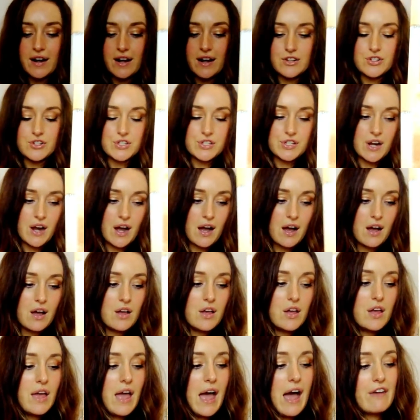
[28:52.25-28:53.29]
I just got
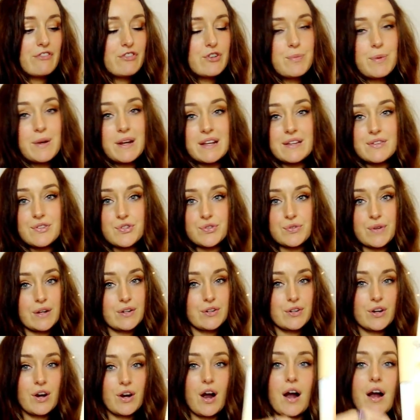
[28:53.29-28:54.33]
everybody a
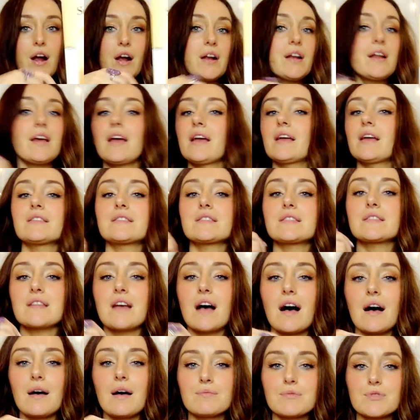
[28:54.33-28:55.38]
surrender card. It's
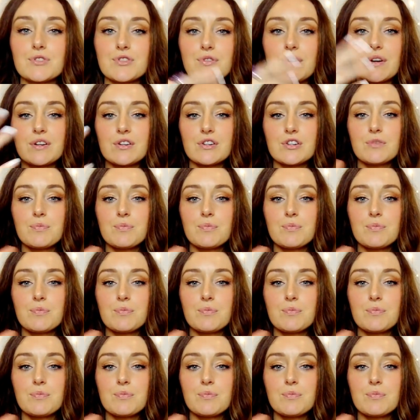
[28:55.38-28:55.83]
surrender to